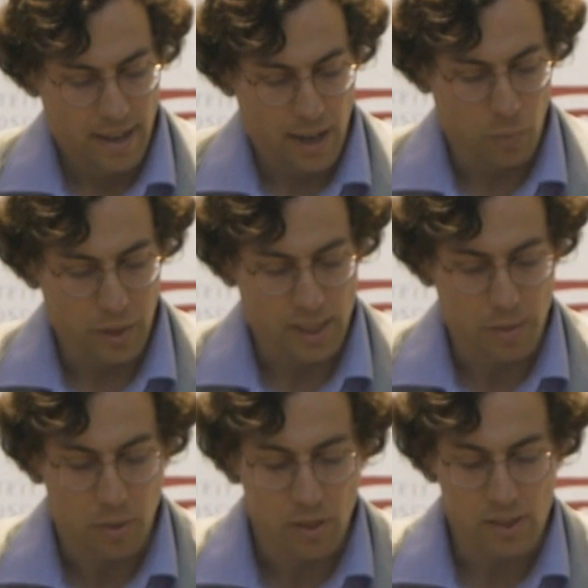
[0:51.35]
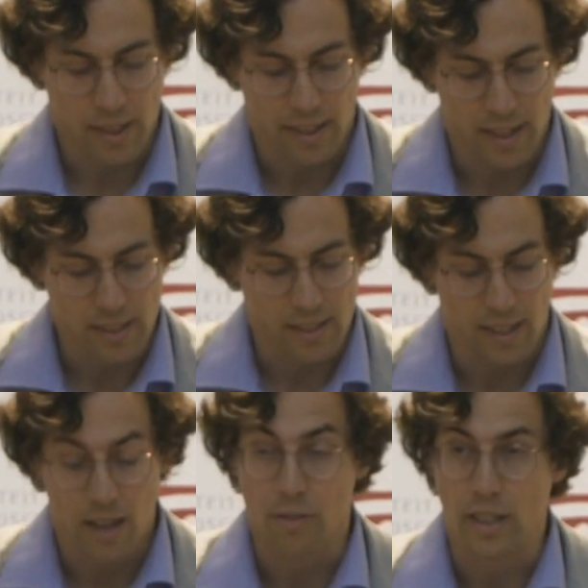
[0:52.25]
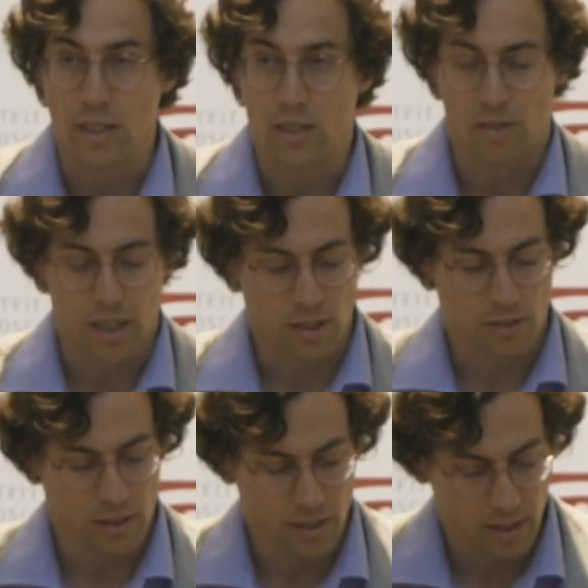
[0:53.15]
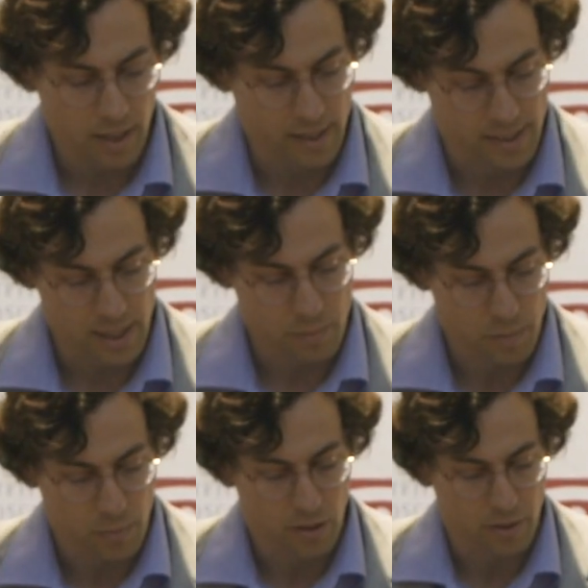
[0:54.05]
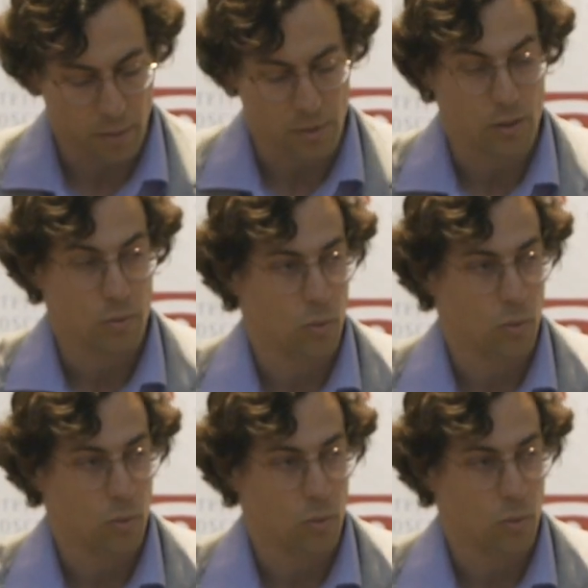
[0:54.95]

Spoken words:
in which he builds a case that Africa's structural adjustment programs